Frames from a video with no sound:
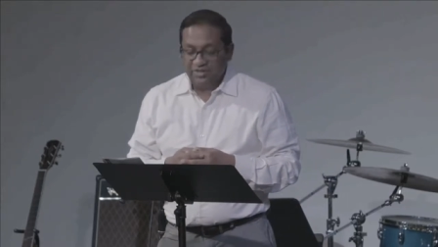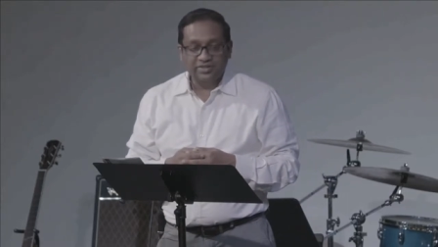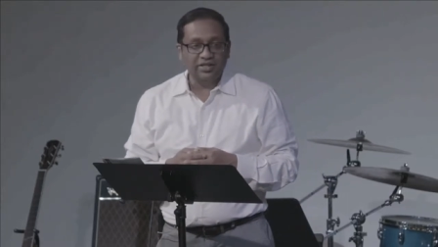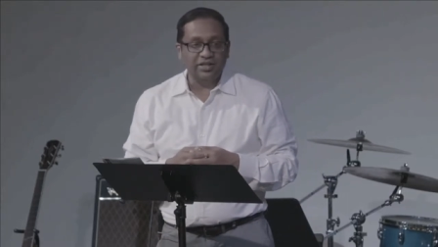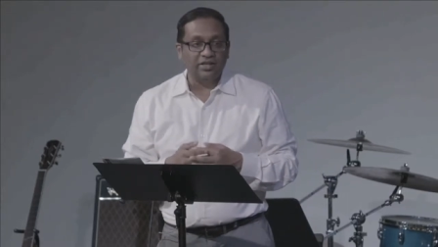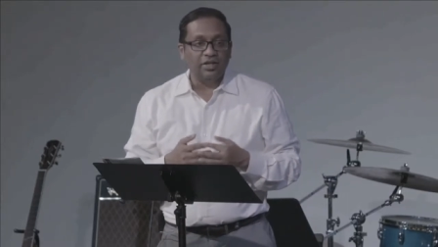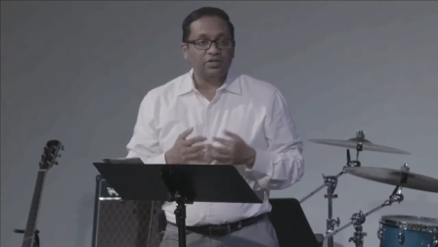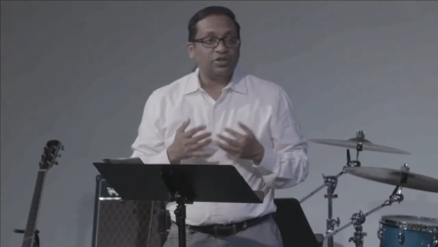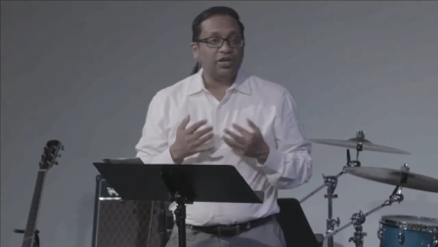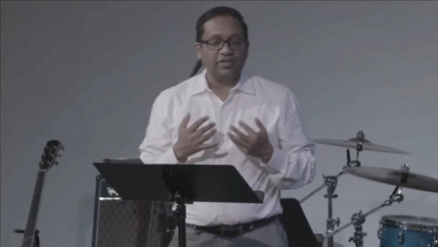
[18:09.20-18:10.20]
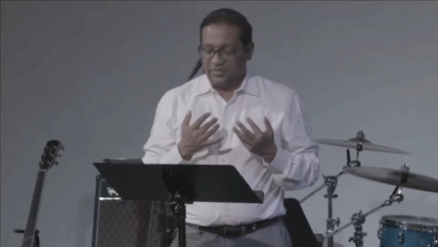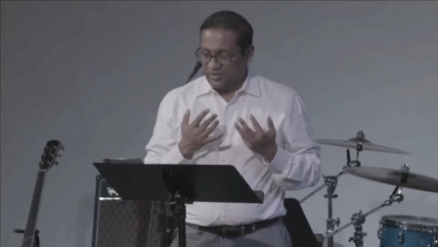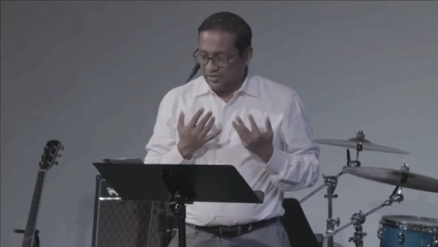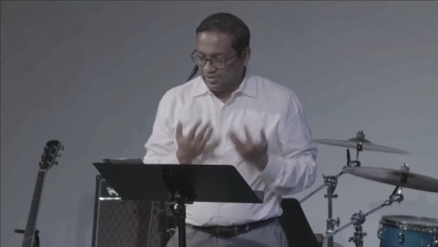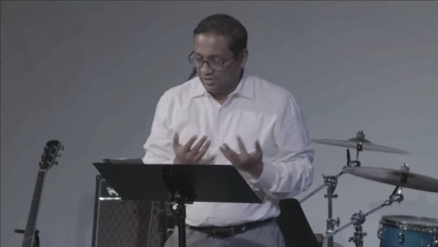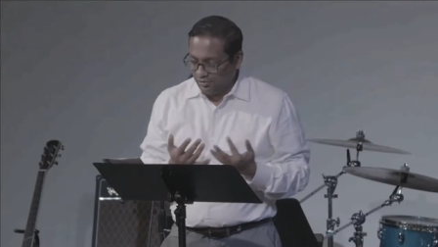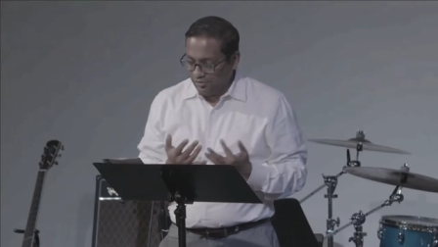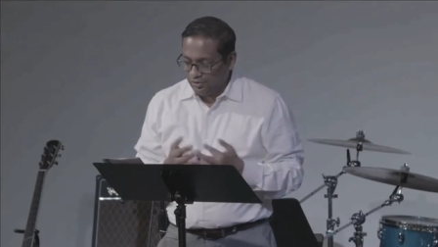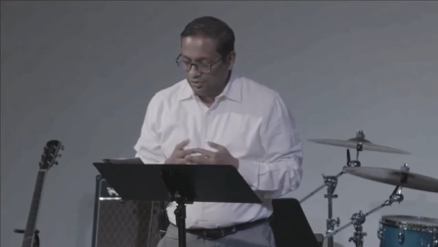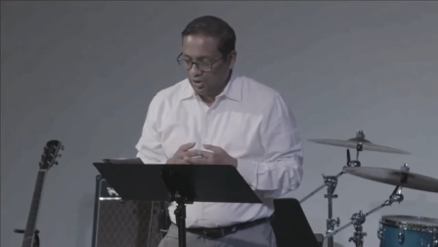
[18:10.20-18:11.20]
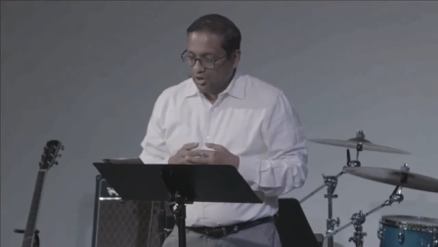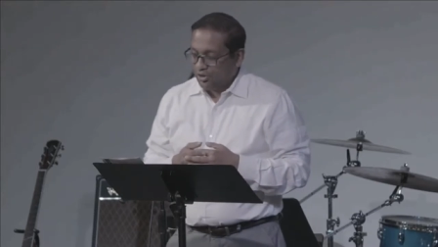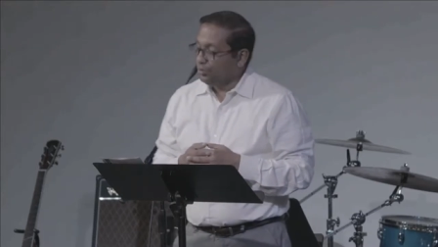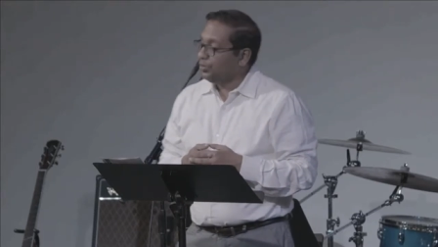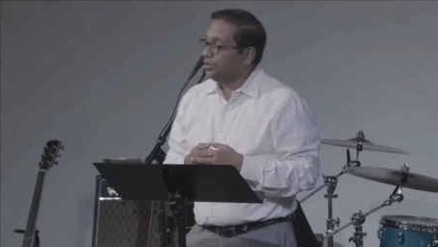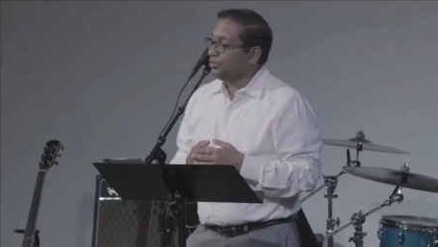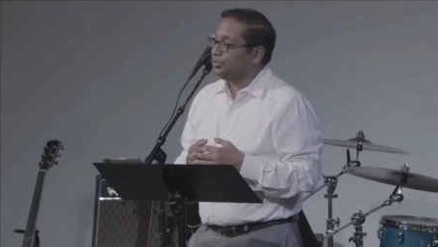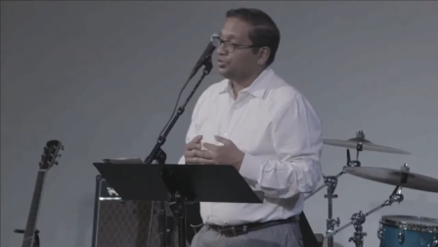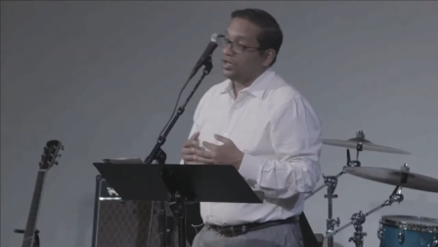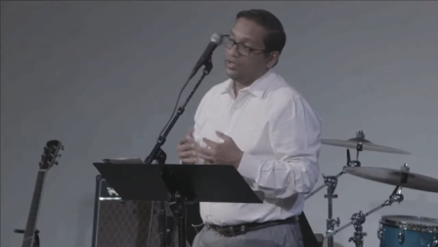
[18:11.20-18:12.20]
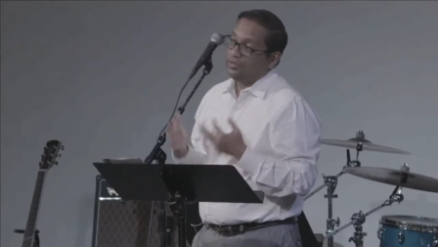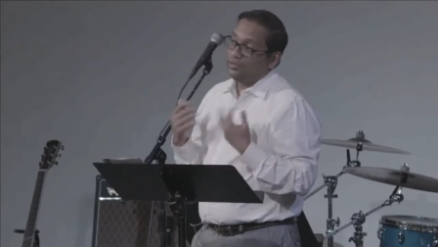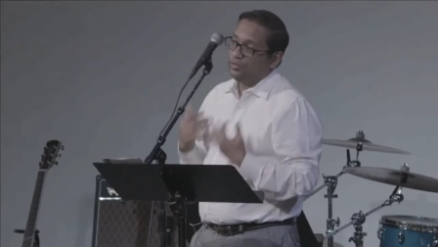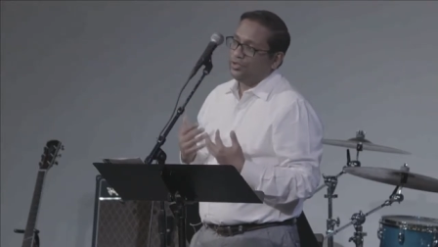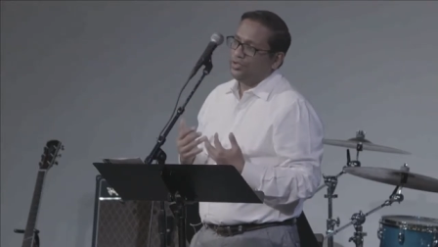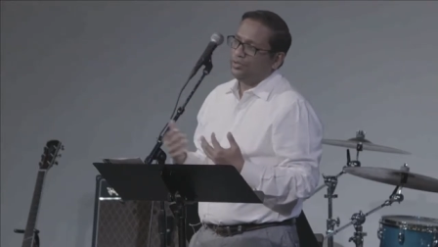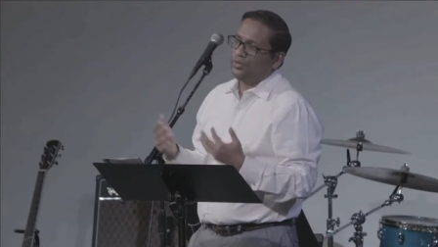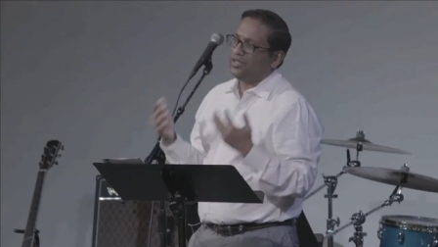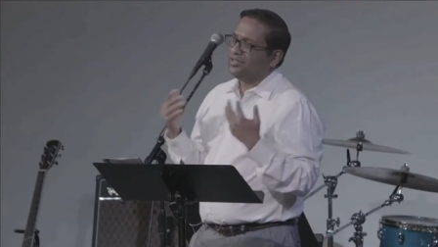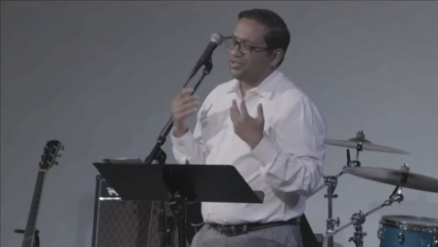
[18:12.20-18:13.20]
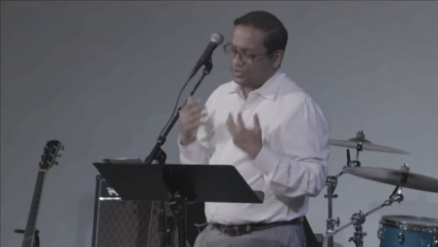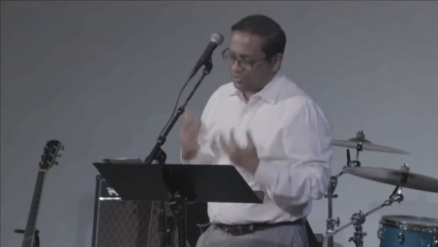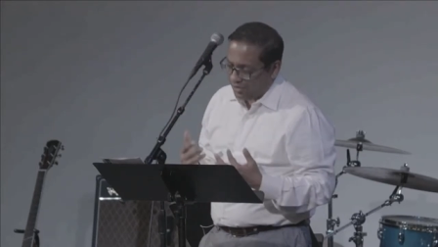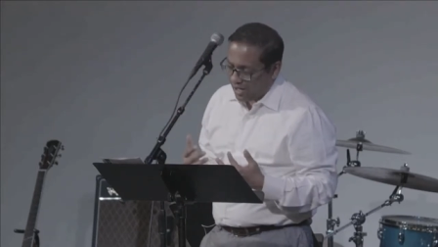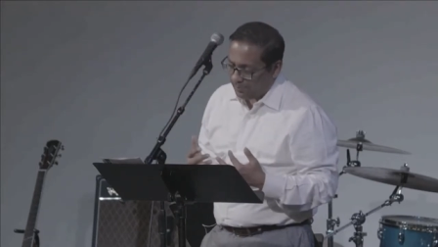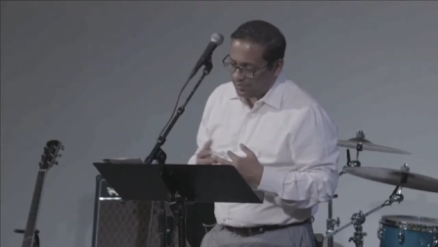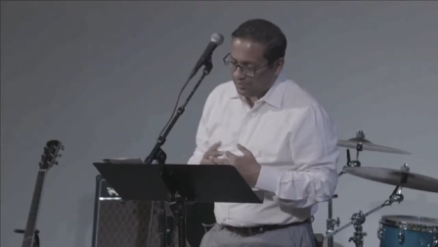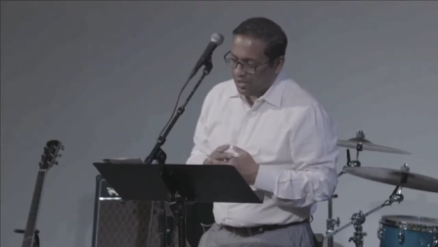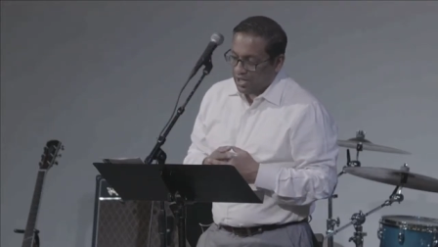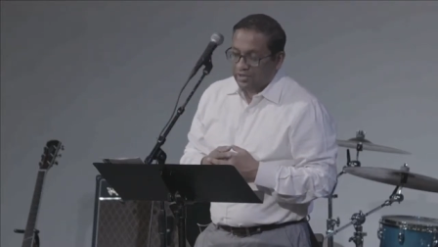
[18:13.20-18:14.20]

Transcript: Sin tries to kill you. The world will try to lure you in, to trap you.